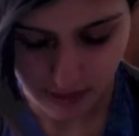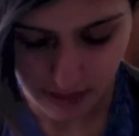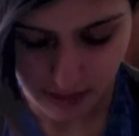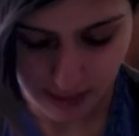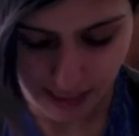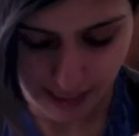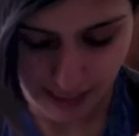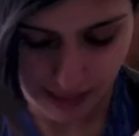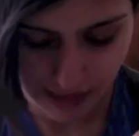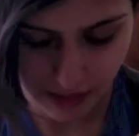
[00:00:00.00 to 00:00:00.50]

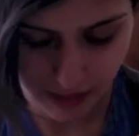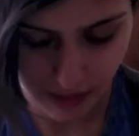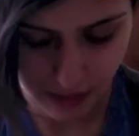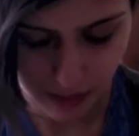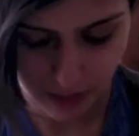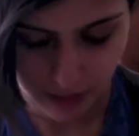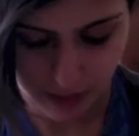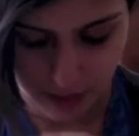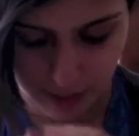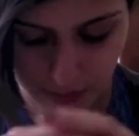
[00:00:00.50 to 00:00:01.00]
and
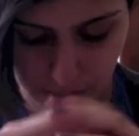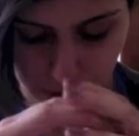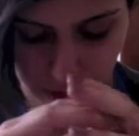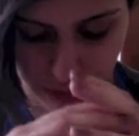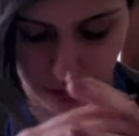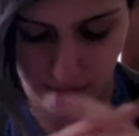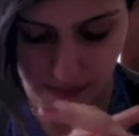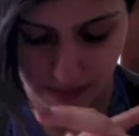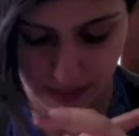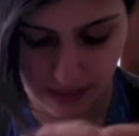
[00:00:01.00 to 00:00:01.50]
use
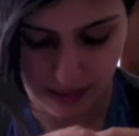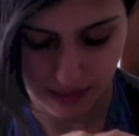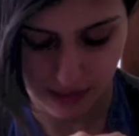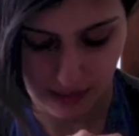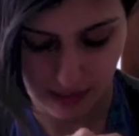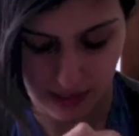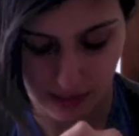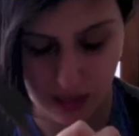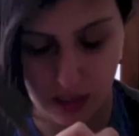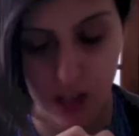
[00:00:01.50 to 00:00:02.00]
special effects
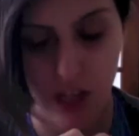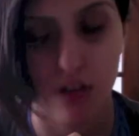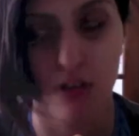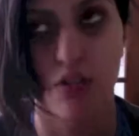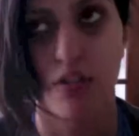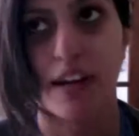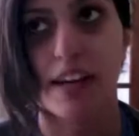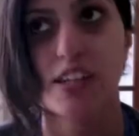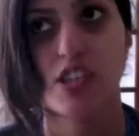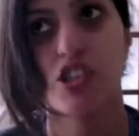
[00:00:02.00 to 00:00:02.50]
like colour
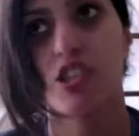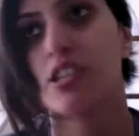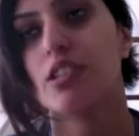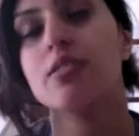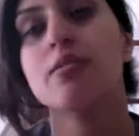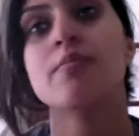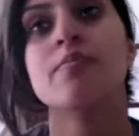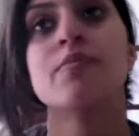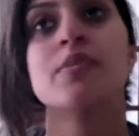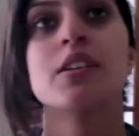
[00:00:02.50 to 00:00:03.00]

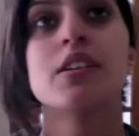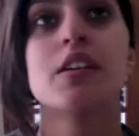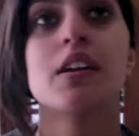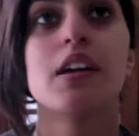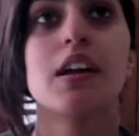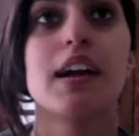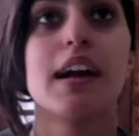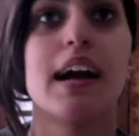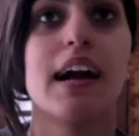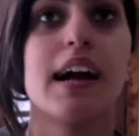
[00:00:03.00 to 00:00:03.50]
correction.
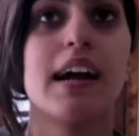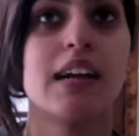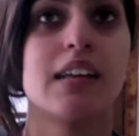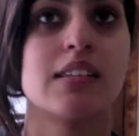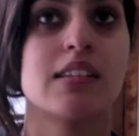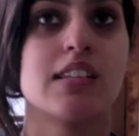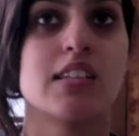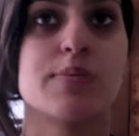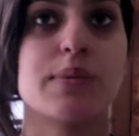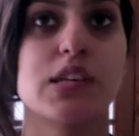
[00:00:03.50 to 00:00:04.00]

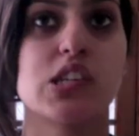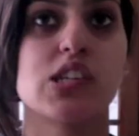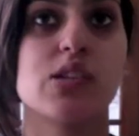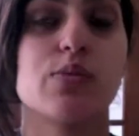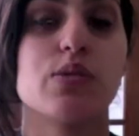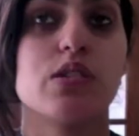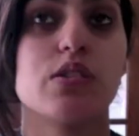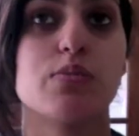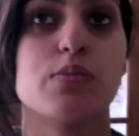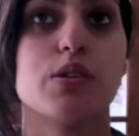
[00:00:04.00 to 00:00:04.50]
And especially
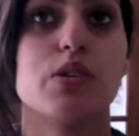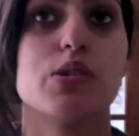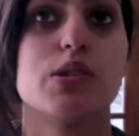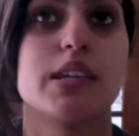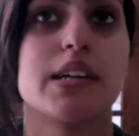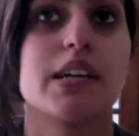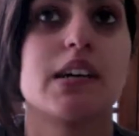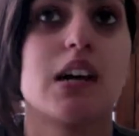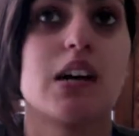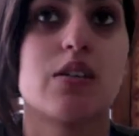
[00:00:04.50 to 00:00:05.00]
with the
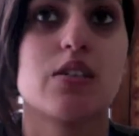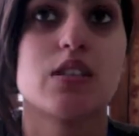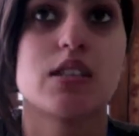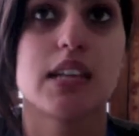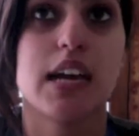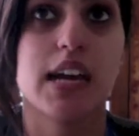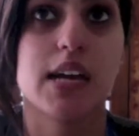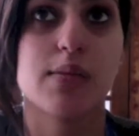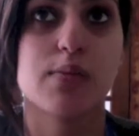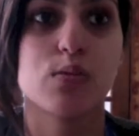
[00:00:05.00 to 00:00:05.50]
music, I was
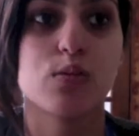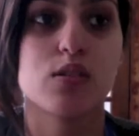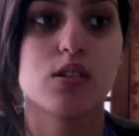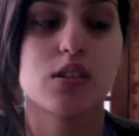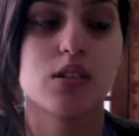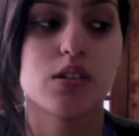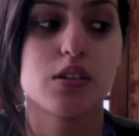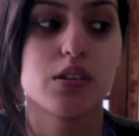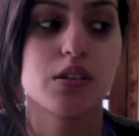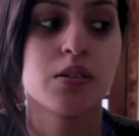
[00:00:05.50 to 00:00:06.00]
able
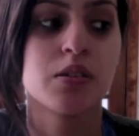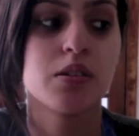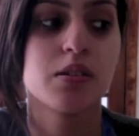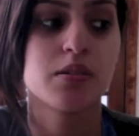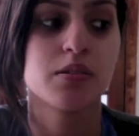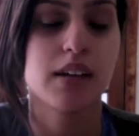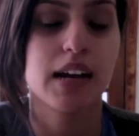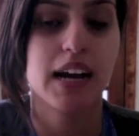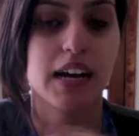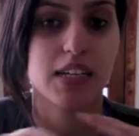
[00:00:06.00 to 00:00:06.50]
to
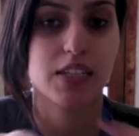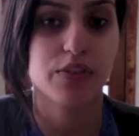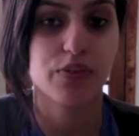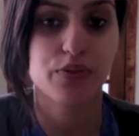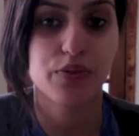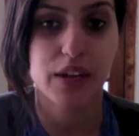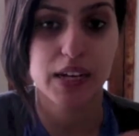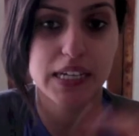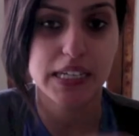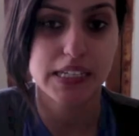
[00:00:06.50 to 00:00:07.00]
add a
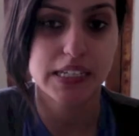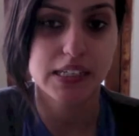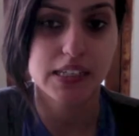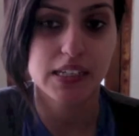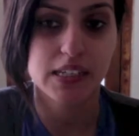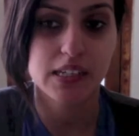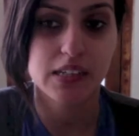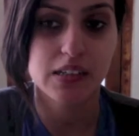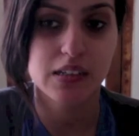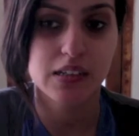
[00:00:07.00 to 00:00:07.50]
fade
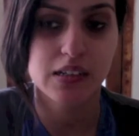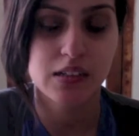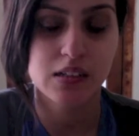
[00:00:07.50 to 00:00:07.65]
in.